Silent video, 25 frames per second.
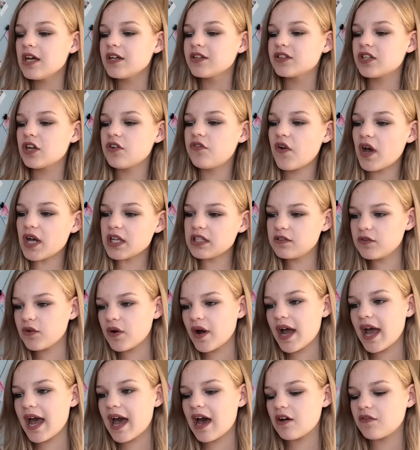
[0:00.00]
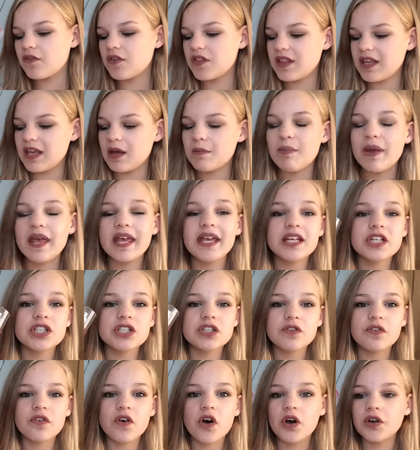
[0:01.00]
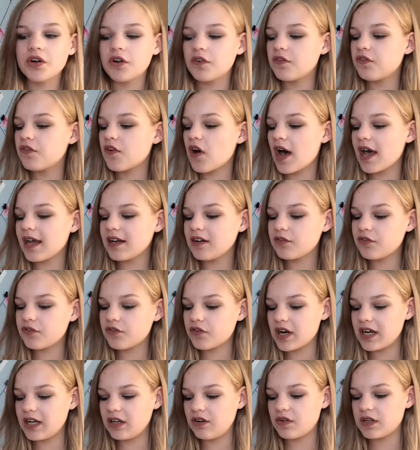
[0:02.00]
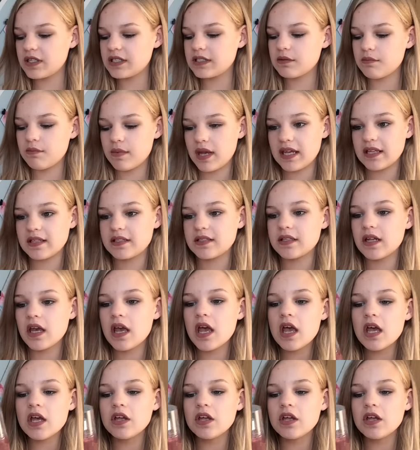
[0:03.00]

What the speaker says: So first of all, I have the Pink Chiffon Fine Fragrance Mist.